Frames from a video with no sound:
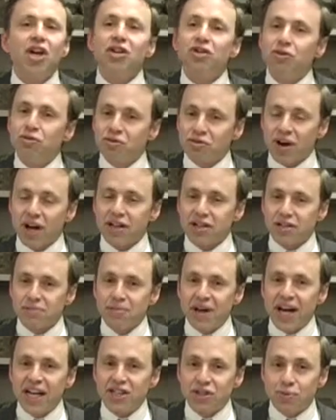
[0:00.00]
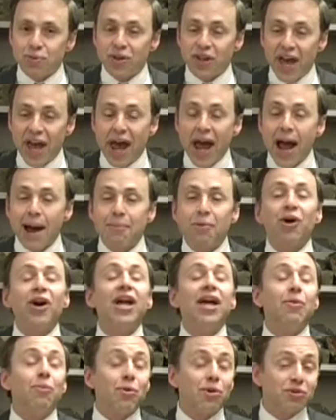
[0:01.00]
you try to smash it with a hammer,
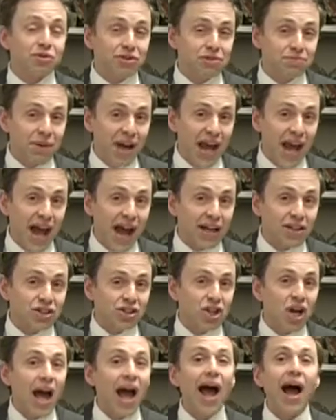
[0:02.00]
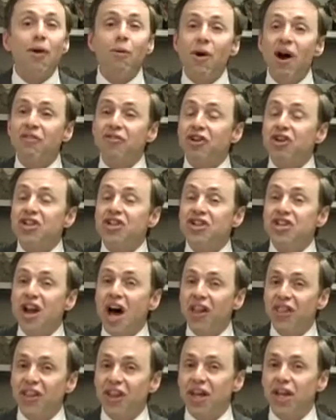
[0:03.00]
it will smash. However,
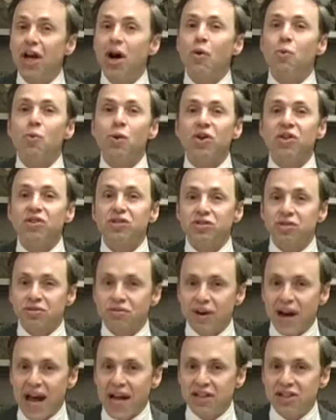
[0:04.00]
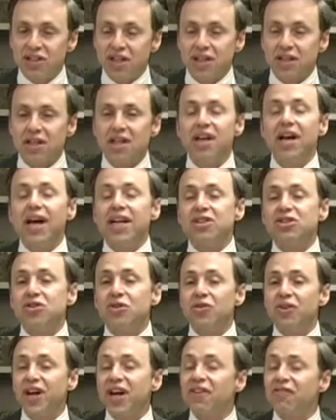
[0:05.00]
nothing will scratch it. And so
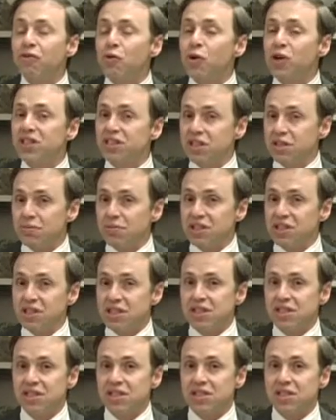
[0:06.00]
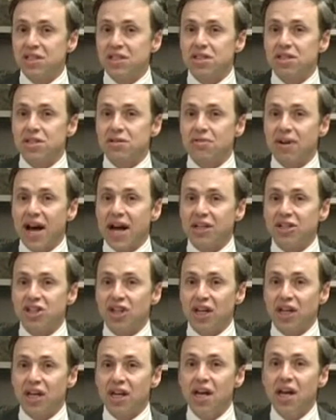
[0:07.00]
therefore it's the resistance to scratching.
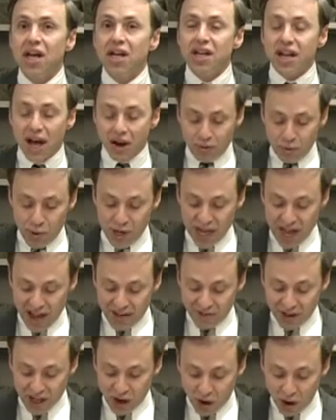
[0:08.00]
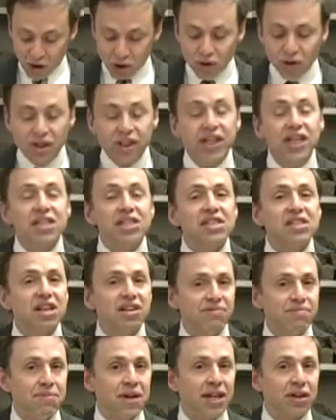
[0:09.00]
Now we have a whole list
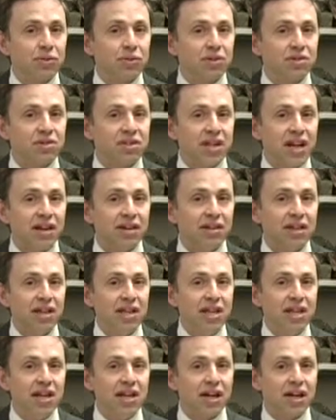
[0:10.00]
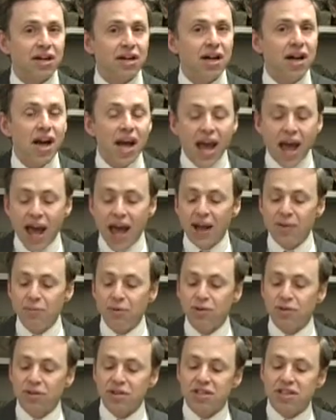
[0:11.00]
of minerals that are here, and we
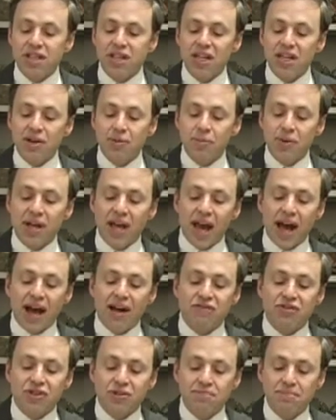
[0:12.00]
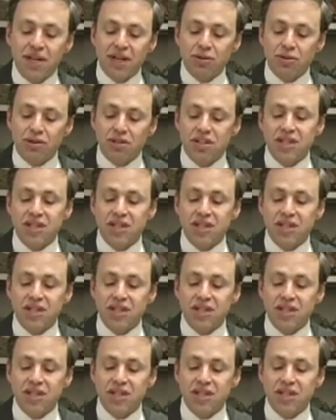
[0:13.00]
will see that we have some minerals